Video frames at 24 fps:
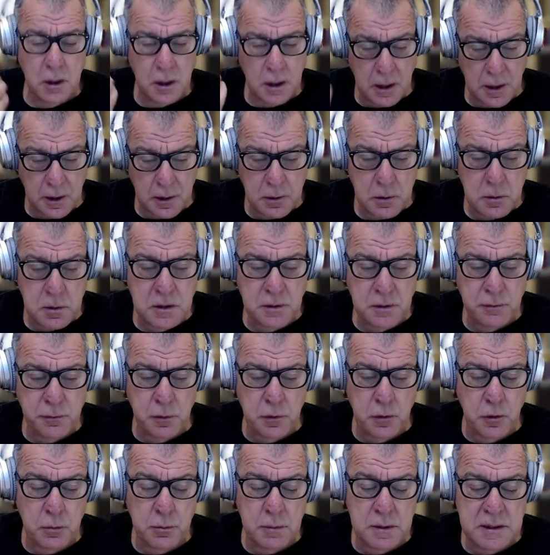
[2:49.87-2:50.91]
are used for
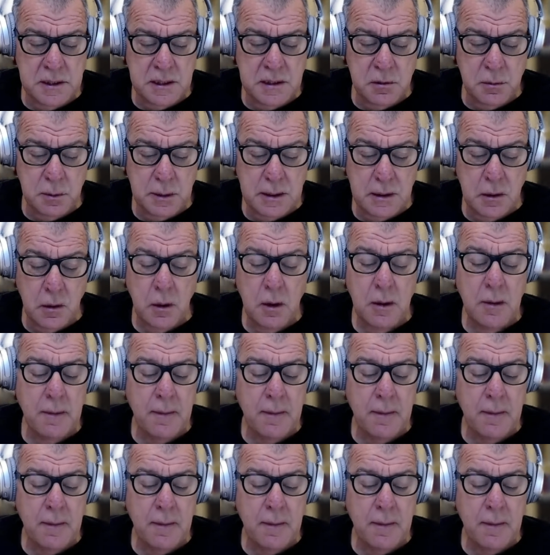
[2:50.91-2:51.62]
humans as well,